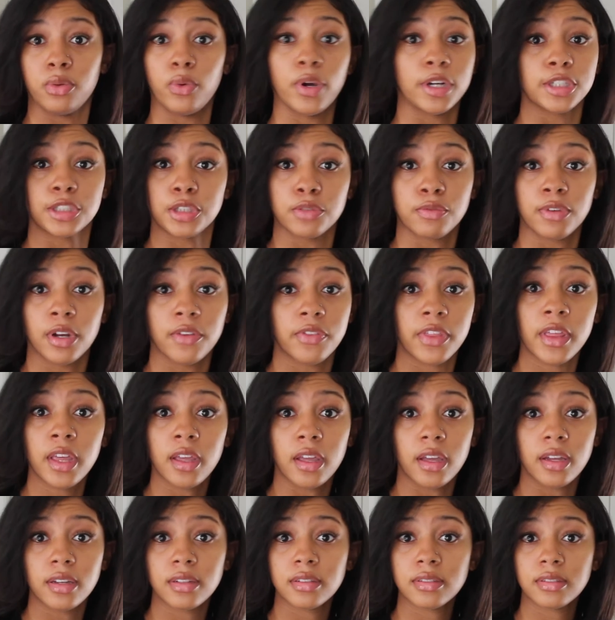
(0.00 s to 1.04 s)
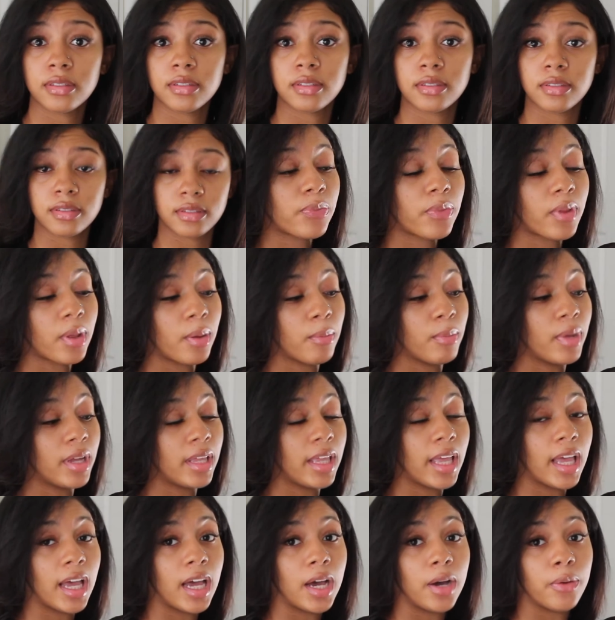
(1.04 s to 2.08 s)
Where's the real thing?
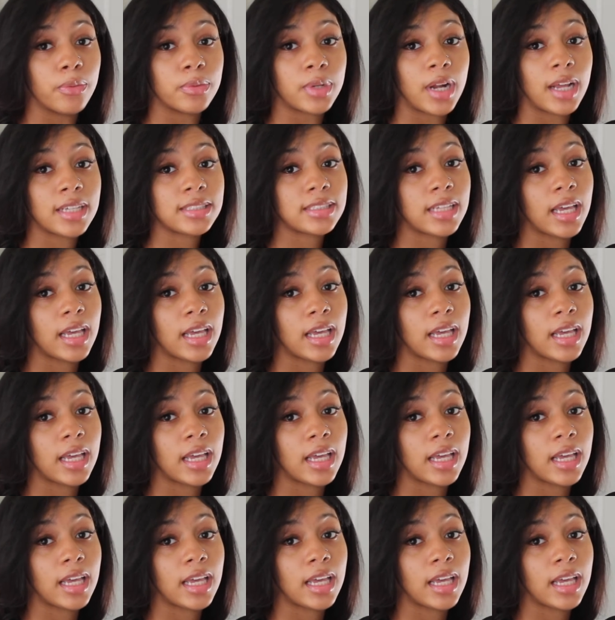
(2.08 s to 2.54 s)
But yeah, when I